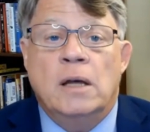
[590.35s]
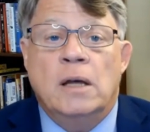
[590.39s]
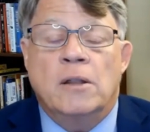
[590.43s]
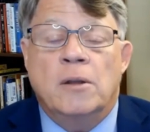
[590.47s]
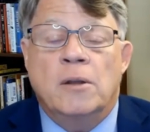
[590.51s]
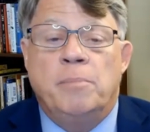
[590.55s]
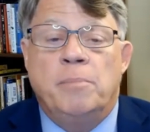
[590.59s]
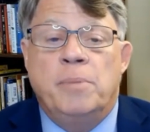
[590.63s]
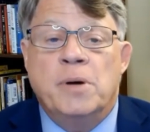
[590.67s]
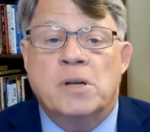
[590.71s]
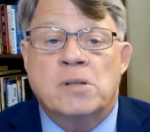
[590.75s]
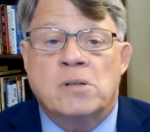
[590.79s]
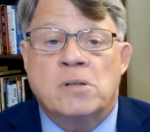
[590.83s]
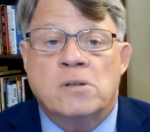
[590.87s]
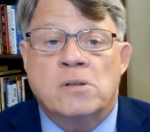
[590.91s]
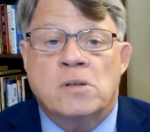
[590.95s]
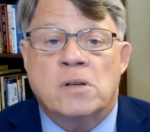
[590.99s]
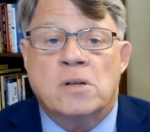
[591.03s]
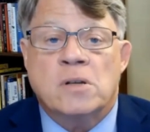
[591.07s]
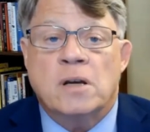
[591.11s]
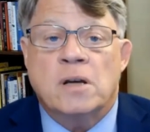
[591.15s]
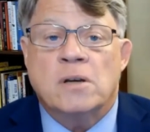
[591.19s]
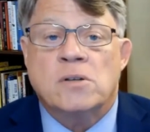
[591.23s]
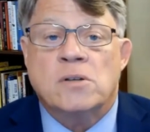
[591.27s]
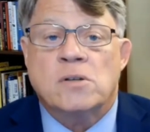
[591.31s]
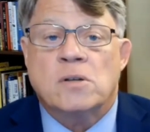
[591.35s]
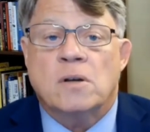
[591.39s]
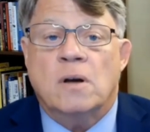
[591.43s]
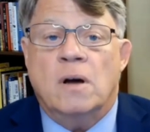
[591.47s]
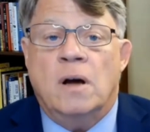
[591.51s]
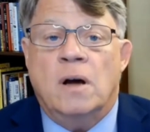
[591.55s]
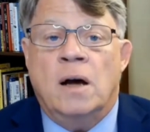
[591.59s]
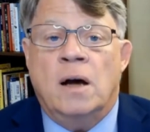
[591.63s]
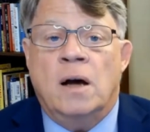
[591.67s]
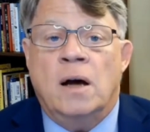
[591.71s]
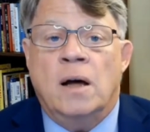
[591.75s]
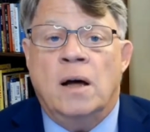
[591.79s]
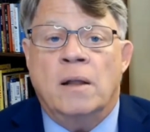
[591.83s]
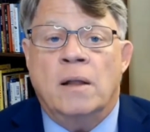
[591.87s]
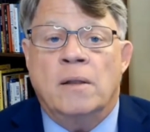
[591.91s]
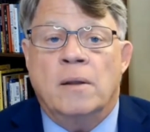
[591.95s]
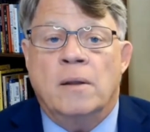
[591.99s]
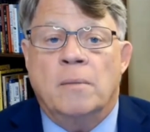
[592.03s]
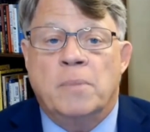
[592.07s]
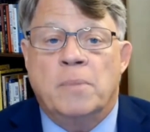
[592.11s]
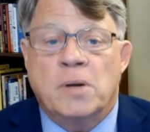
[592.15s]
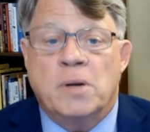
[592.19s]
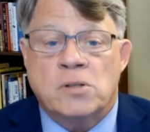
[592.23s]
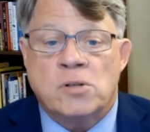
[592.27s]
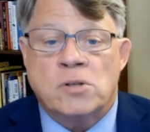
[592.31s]
The business is,
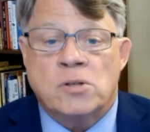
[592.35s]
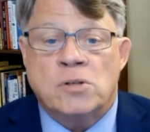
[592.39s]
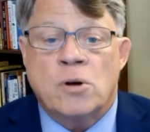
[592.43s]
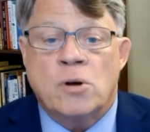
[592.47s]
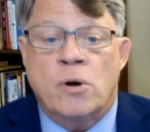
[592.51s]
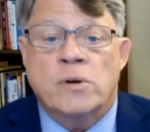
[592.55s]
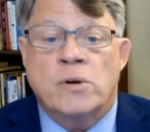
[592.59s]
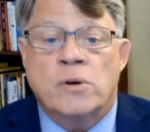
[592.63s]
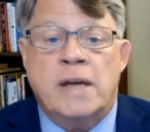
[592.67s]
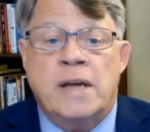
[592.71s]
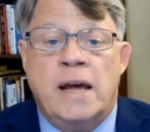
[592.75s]
business owner's